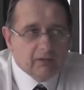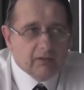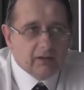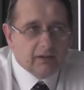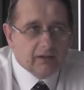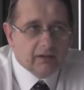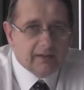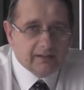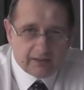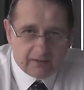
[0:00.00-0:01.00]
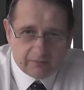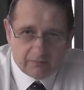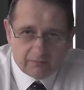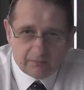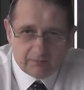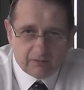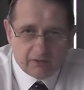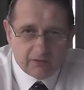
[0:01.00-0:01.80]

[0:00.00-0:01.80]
the lighting, the